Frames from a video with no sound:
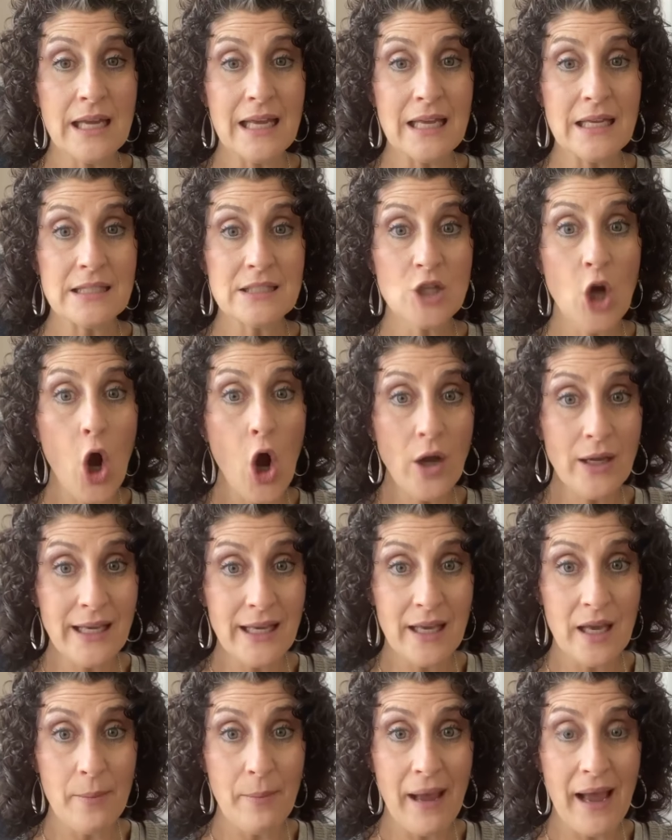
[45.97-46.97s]

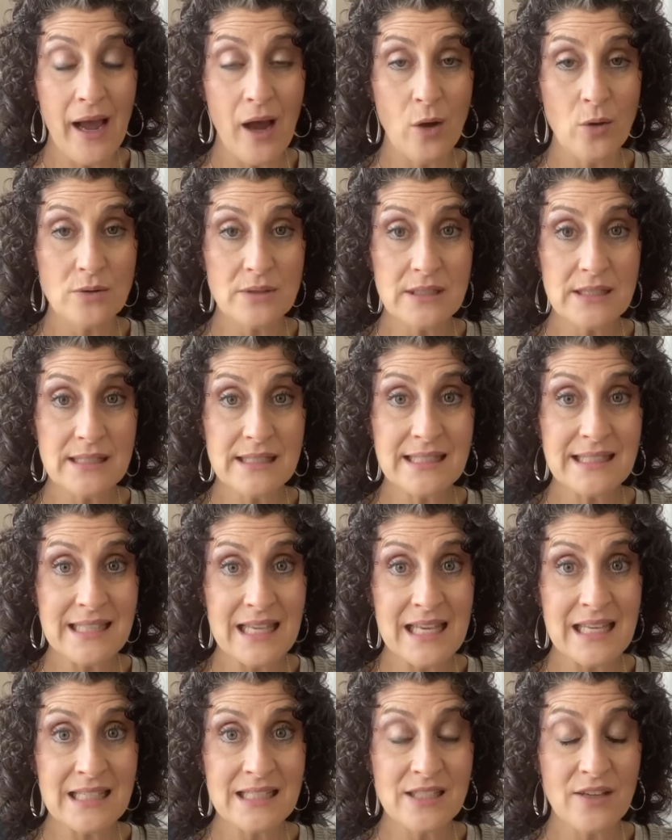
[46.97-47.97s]
talking about
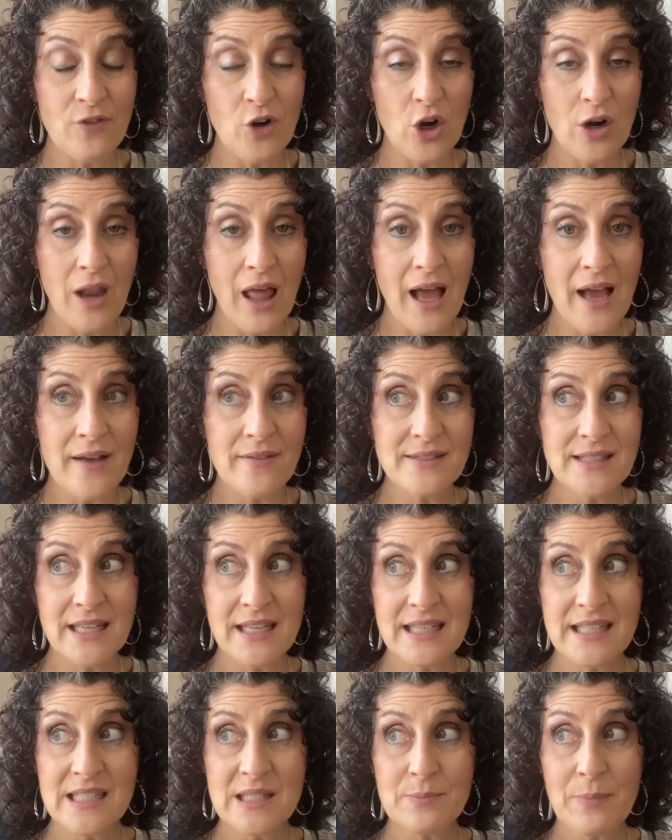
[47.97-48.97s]
scenes of our lives and
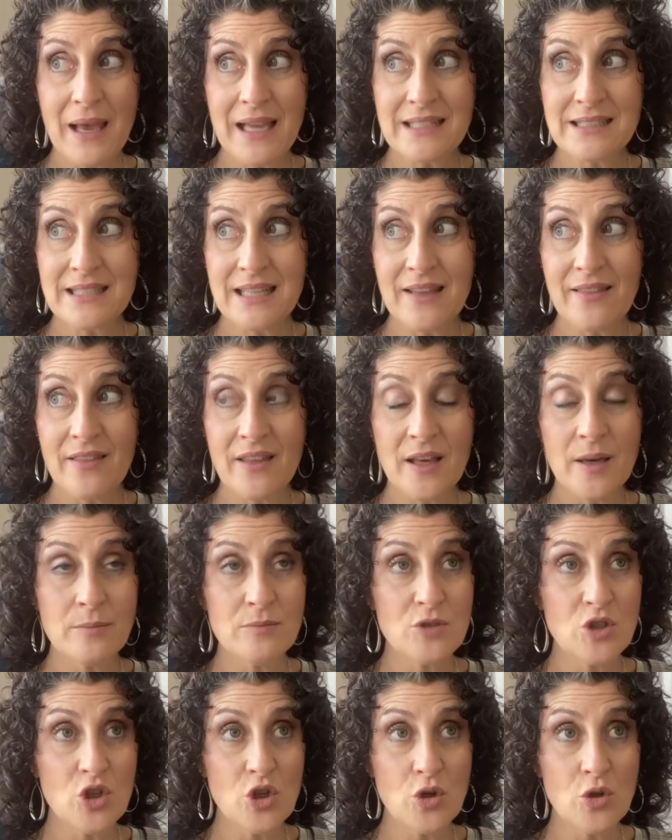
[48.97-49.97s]
expecting them
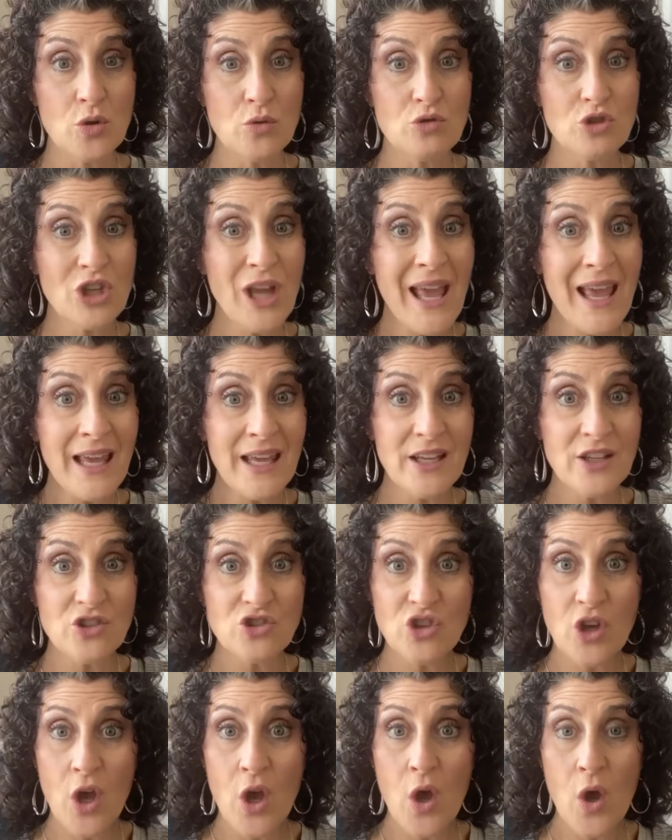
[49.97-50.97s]
to
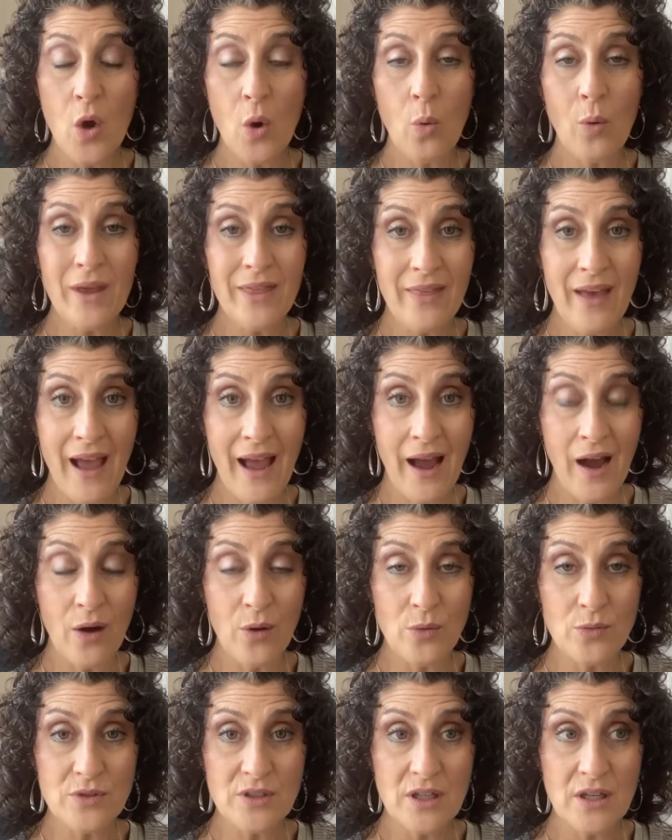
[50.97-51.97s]
change
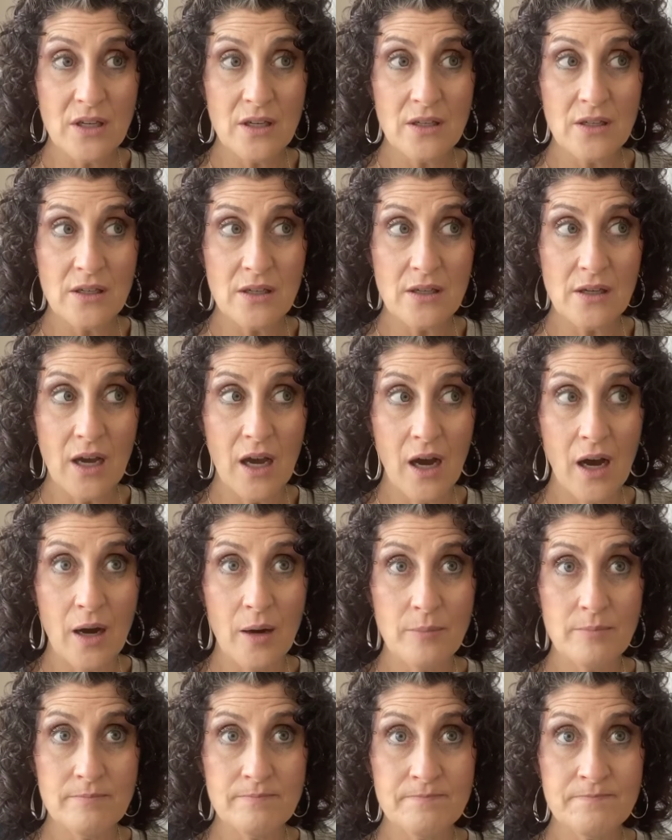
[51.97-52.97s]
without
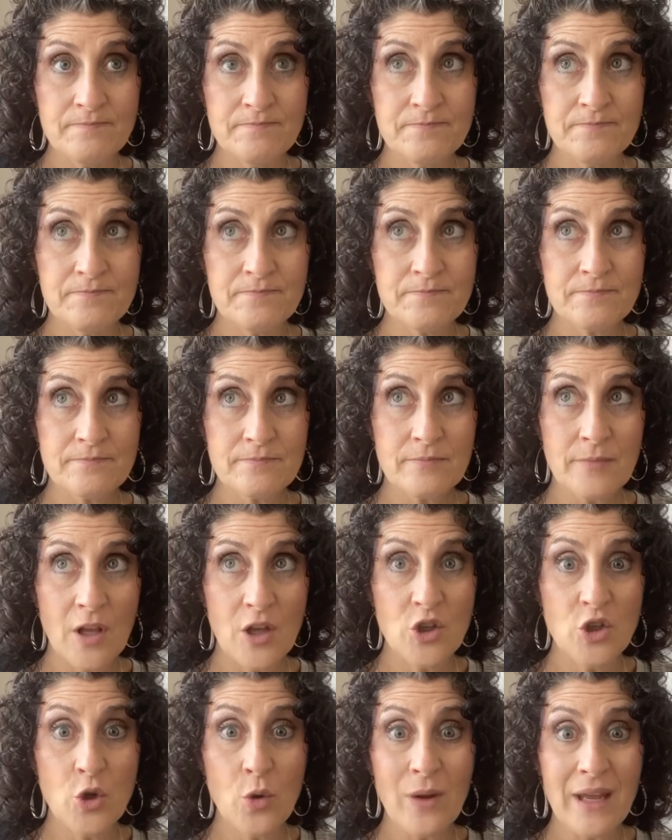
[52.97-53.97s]
um,
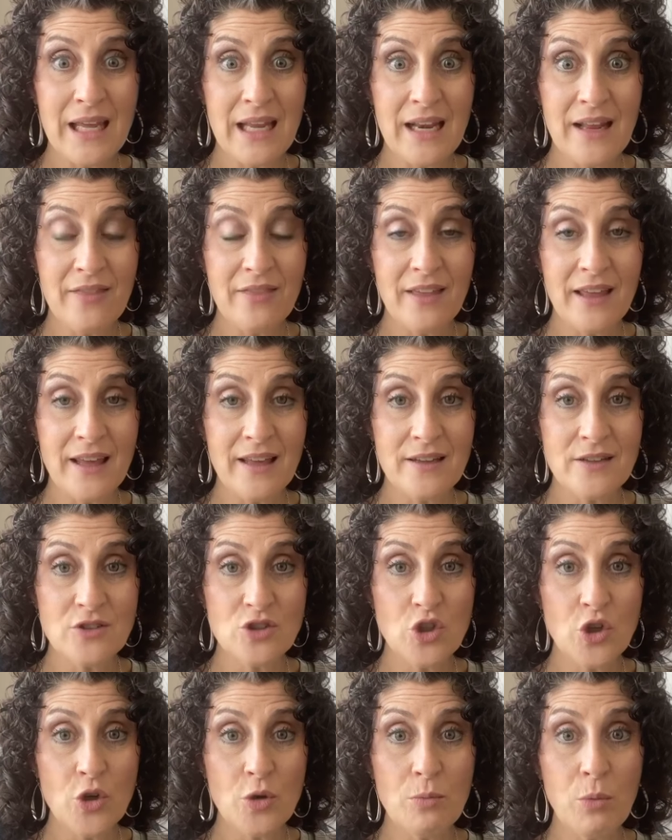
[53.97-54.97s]
doing anything
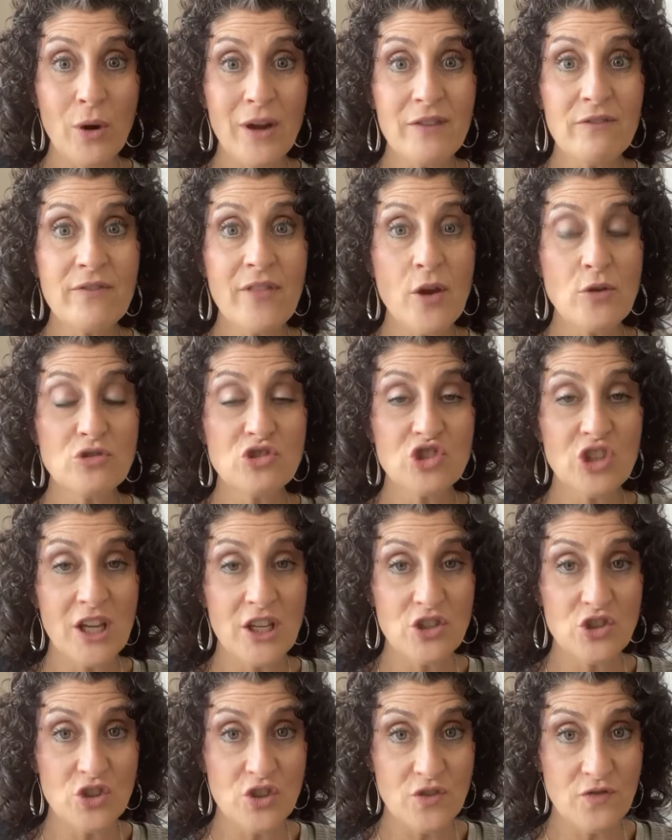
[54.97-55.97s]
to bring those
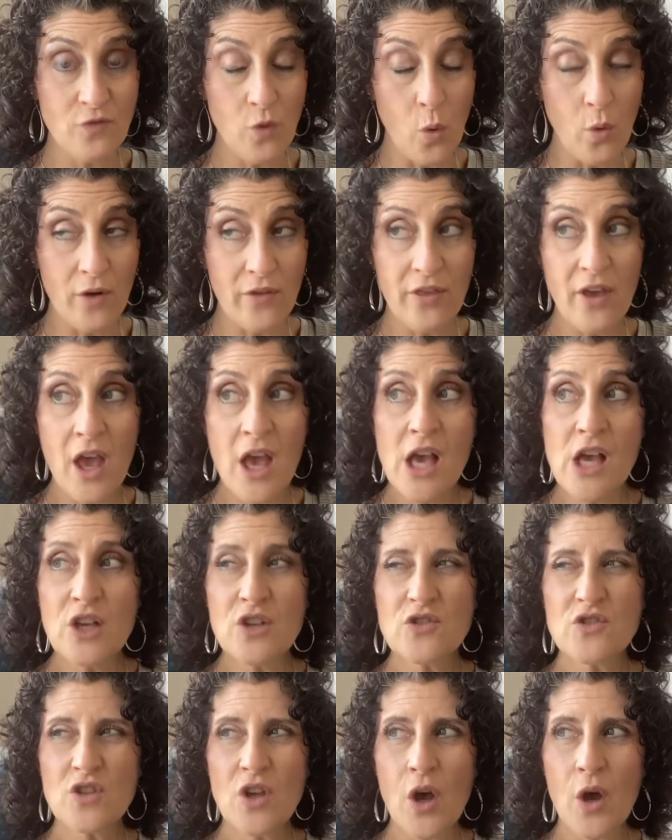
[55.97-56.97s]
changes forth.
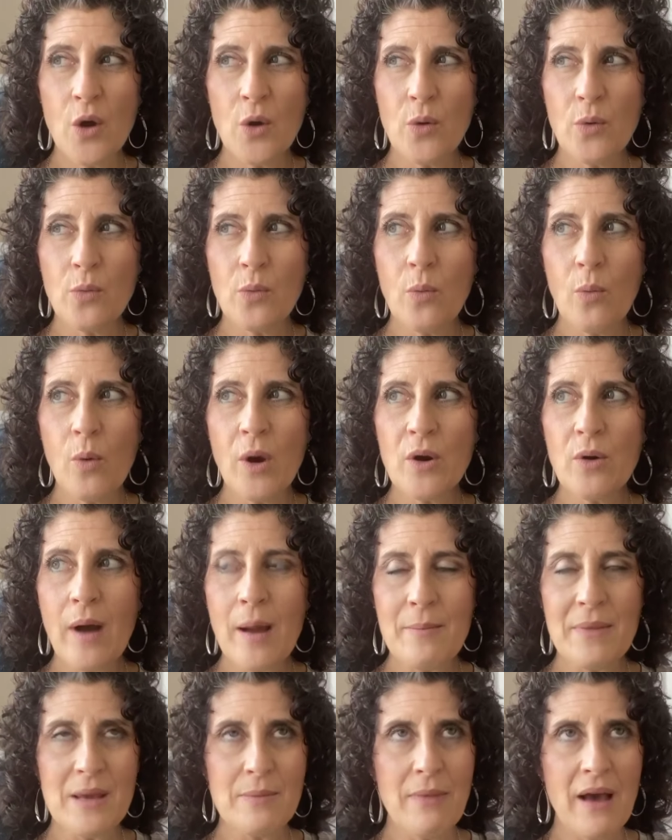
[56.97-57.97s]
So, what do I
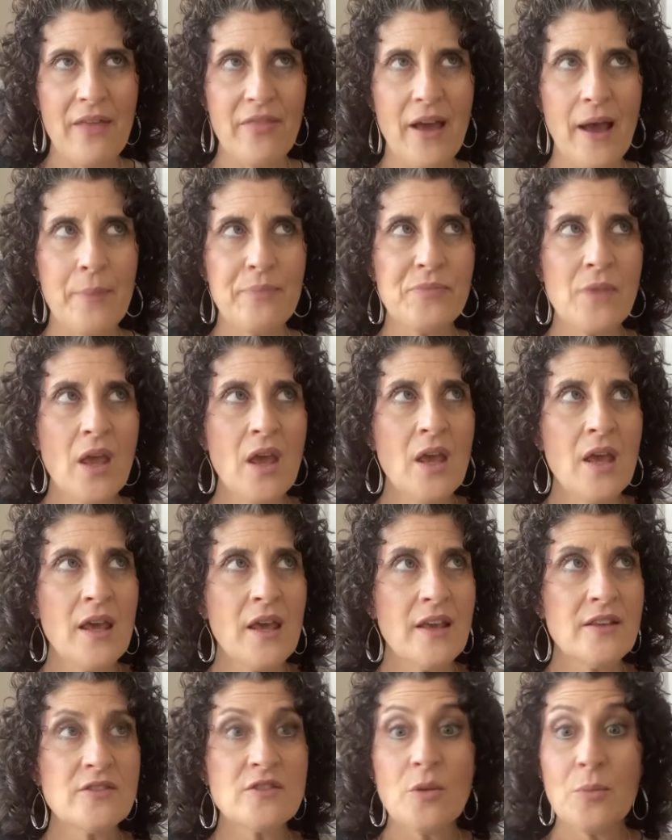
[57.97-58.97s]
mean by that?
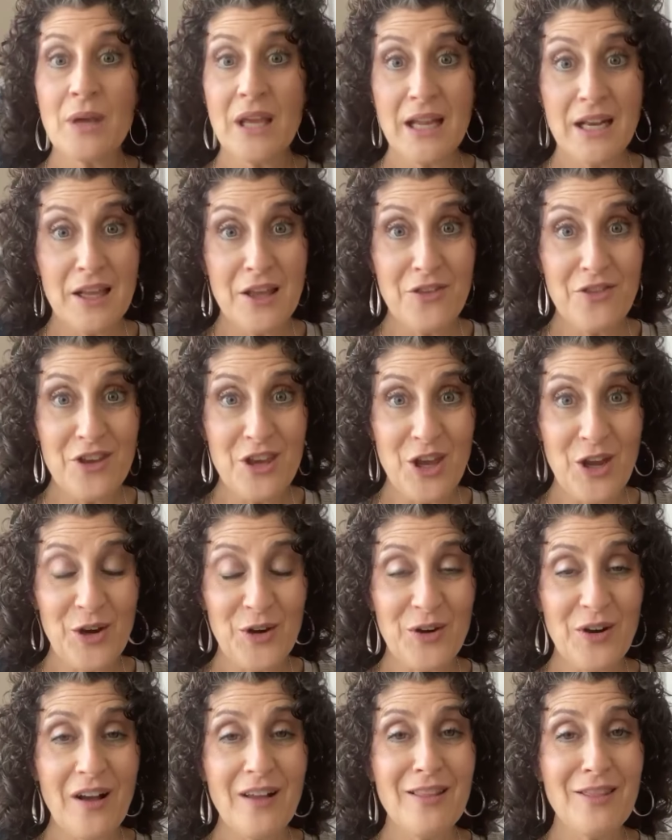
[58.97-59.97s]
It's the beginning of the
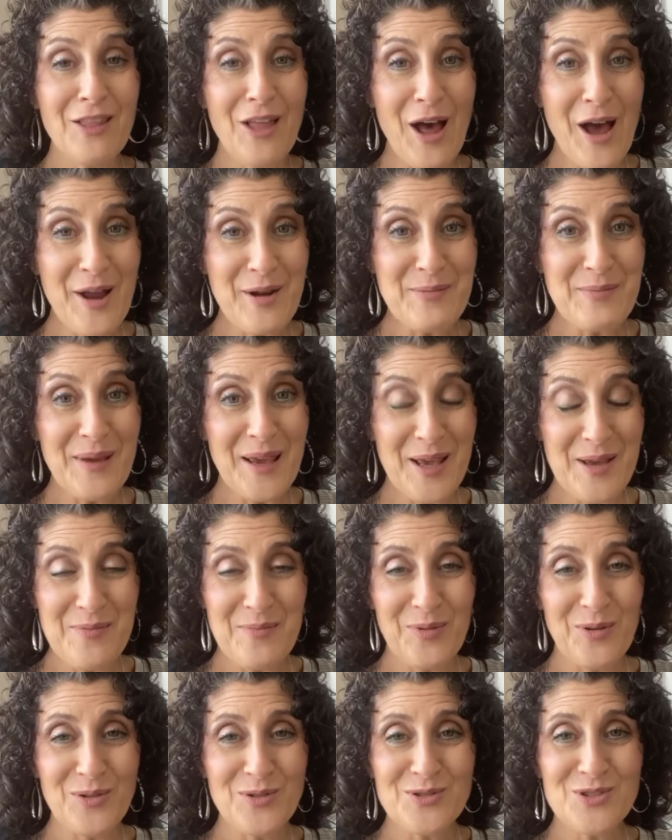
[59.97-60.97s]
year. A lot of
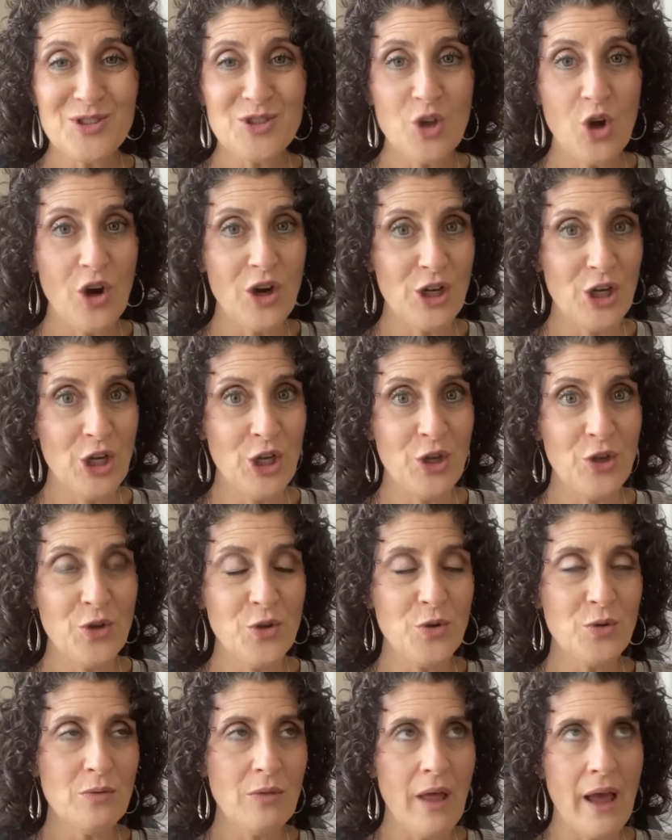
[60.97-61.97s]
people start
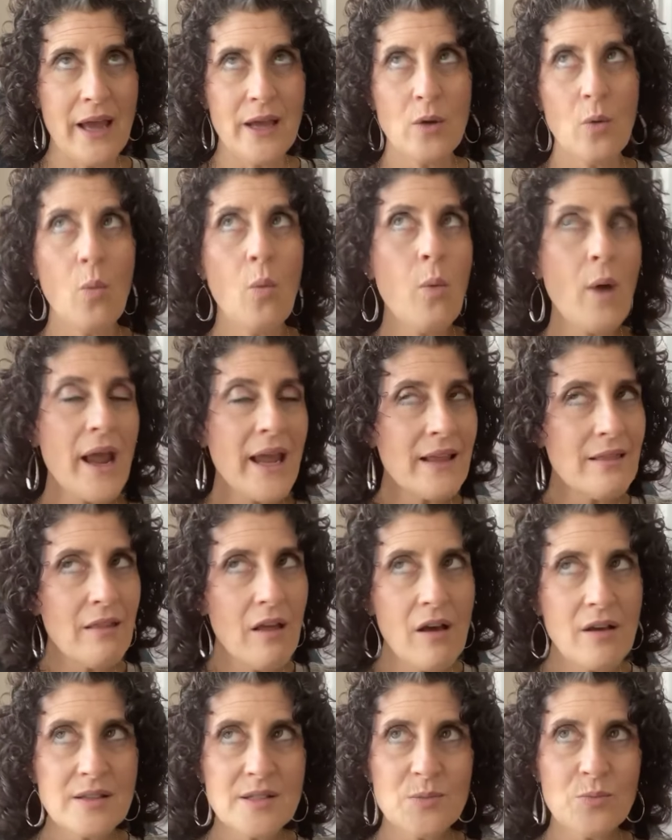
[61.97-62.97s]
new, like weight
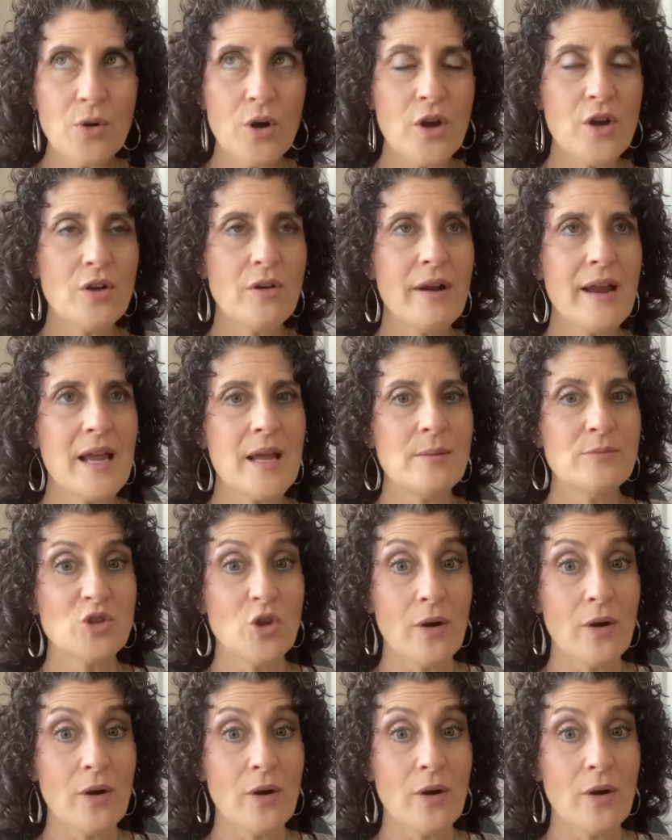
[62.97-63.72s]
loss programs or